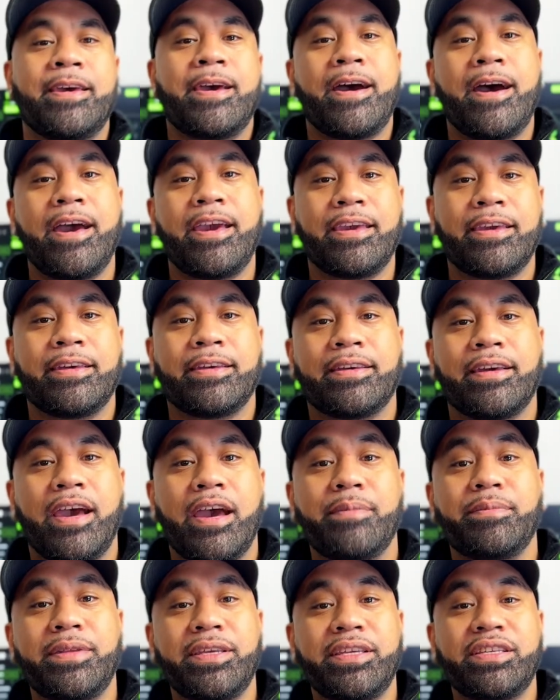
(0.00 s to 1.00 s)
Hi,
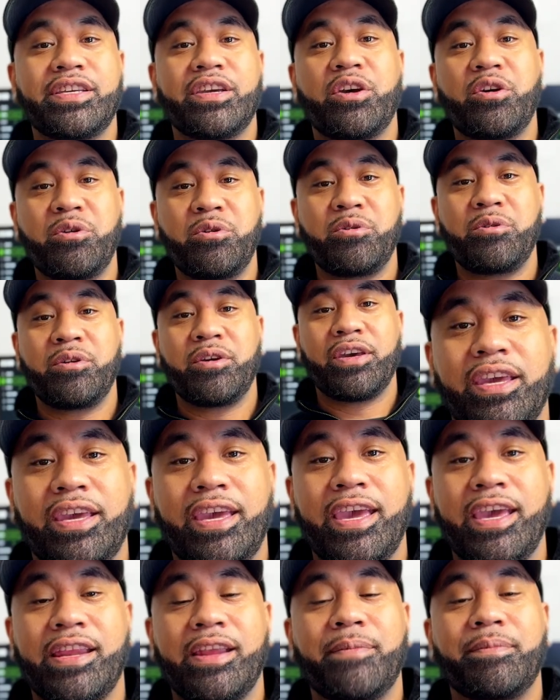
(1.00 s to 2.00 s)
I'm DJ O
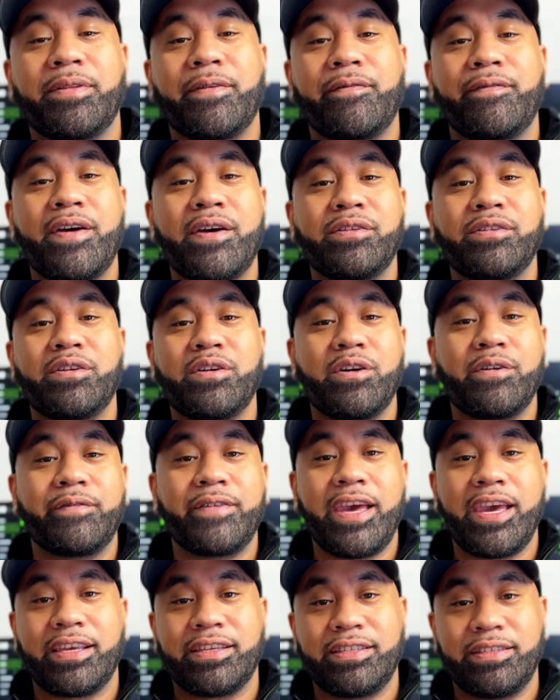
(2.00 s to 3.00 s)
and I'm the founder of
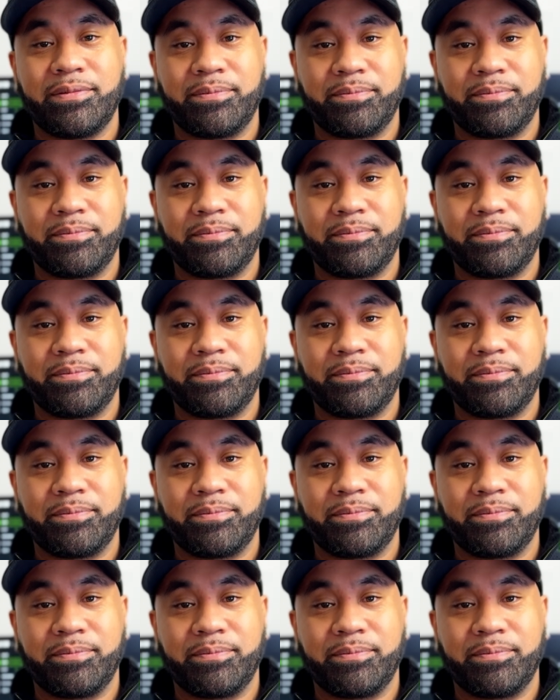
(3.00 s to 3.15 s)
Axiom.